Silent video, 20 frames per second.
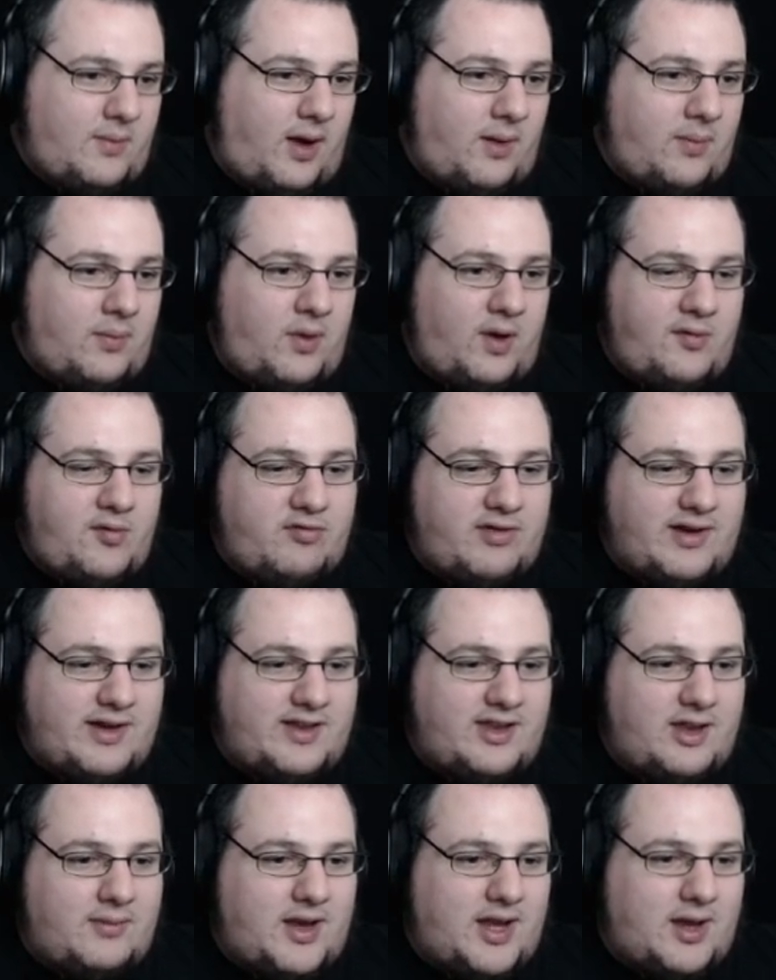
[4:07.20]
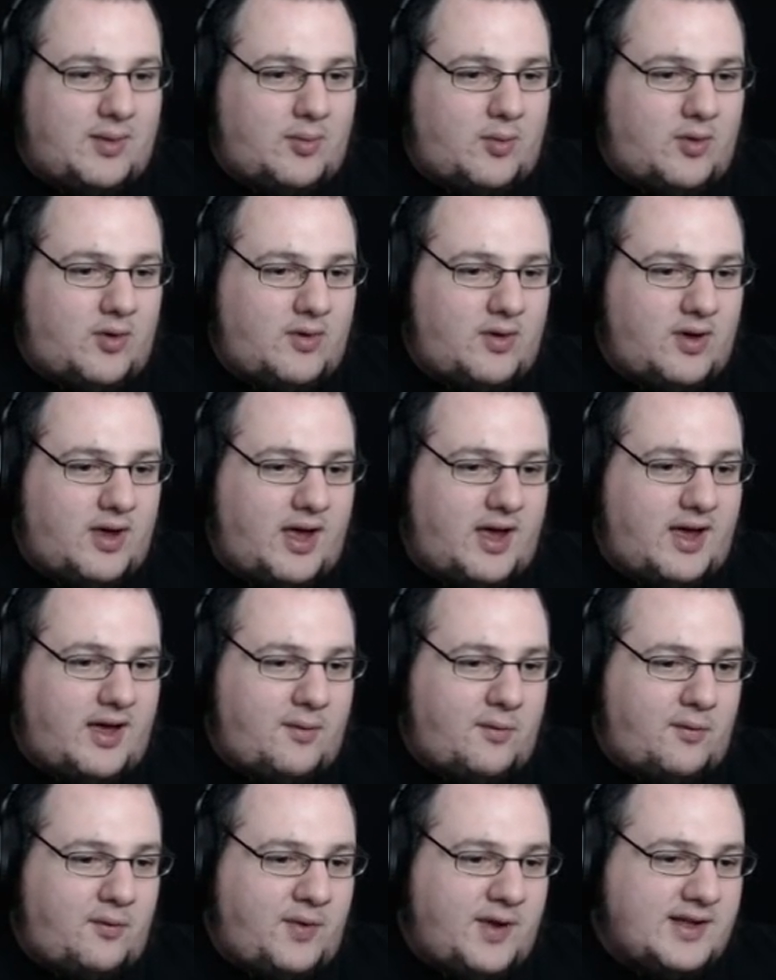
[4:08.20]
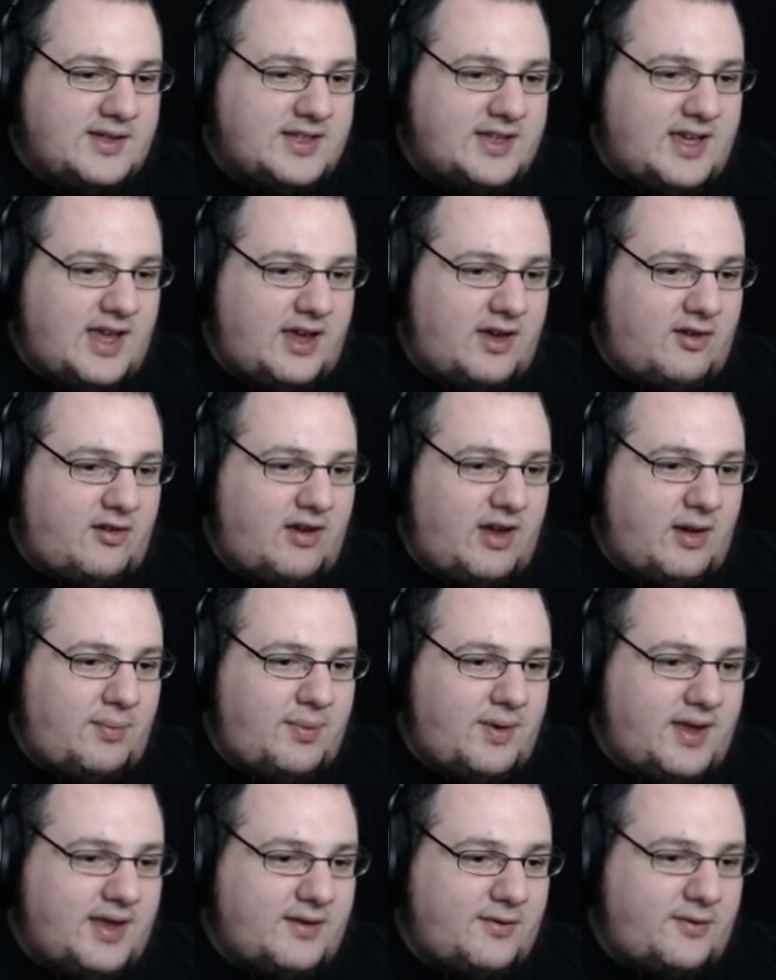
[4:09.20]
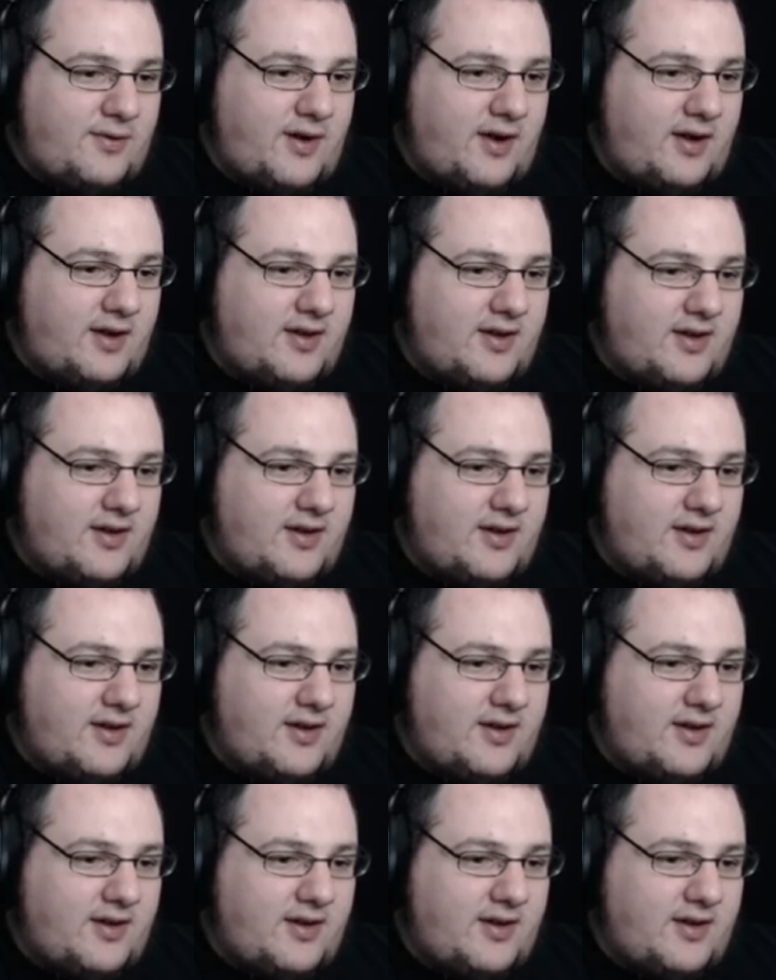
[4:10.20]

I'm not even reading them anymore. Things are getting creepy as fuck.